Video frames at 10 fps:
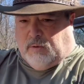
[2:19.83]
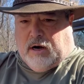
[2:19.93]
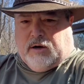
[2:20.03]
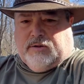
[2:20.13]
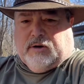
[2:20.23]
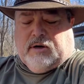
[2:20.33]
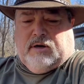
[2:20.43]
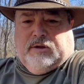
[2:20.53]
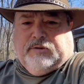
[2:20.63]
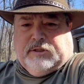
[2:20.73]
where
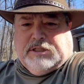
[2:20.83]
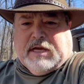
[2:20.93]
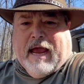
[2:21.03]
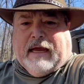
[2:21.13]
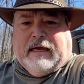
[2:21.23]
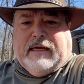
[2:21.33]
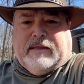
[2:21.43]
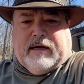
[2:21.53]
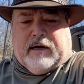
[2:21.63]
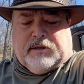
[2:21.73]
they're just hanging
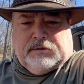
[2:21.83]
there.